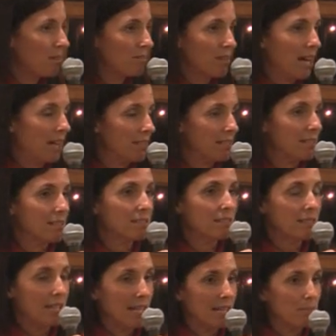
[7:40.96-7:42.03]
we've got
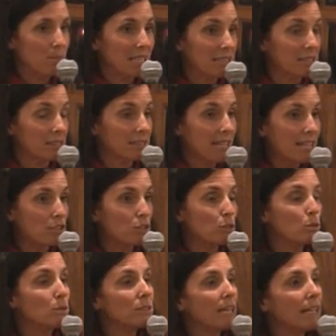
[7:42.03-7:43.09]
this hand-picked
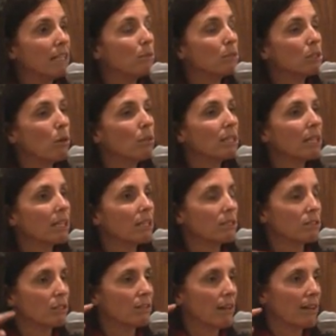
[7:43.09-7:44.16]
successor who said he was only going to
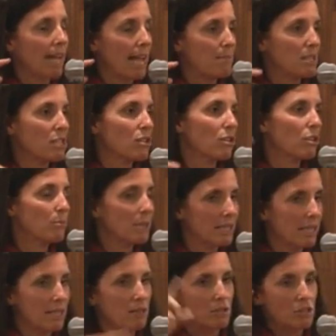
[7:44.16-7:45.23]
serve out Gabby's term, but
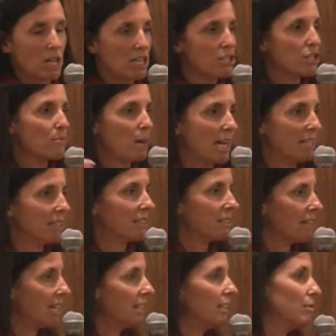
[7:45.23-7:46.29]
then he changed his mind and
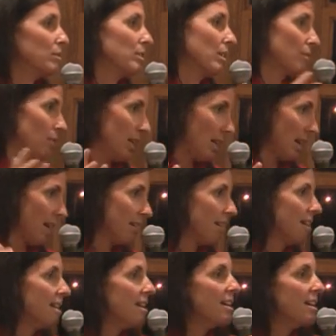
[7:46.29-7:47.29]
decided he was going to run again.